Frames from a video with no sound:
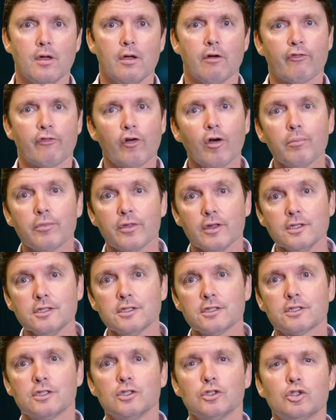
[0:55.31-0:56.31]
From
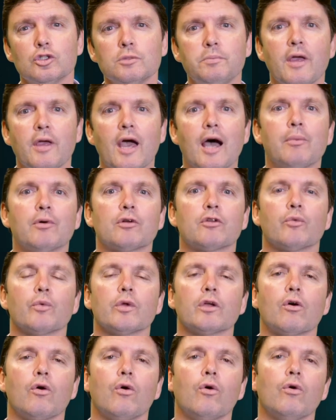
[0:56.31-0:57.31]
this, you should be able to
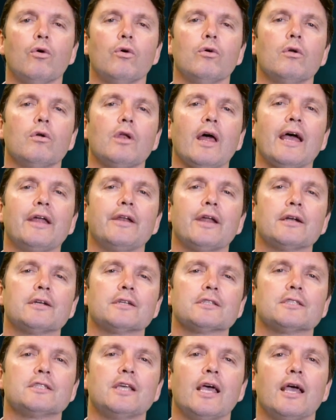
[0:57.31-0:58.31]
recall and
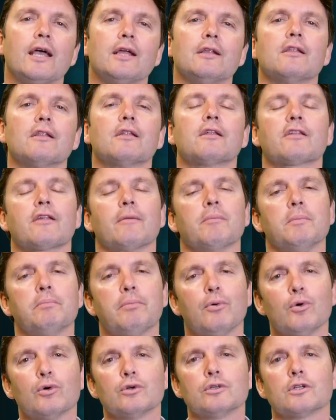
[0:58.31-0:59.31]
understand some
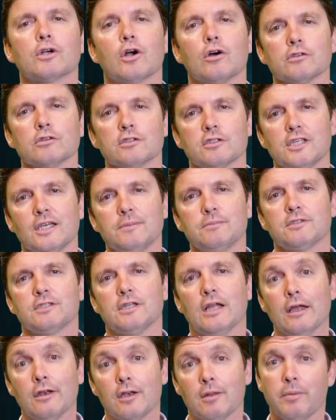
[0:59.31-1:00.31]
important concepts
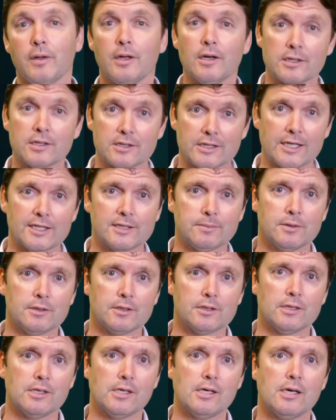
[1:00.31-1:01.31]
that underpin
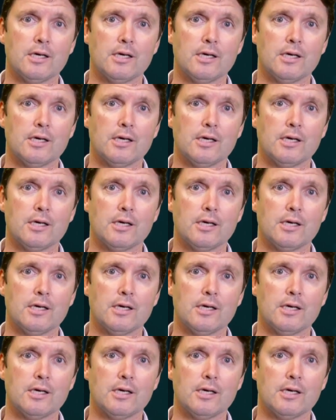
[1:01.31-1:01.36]
assessment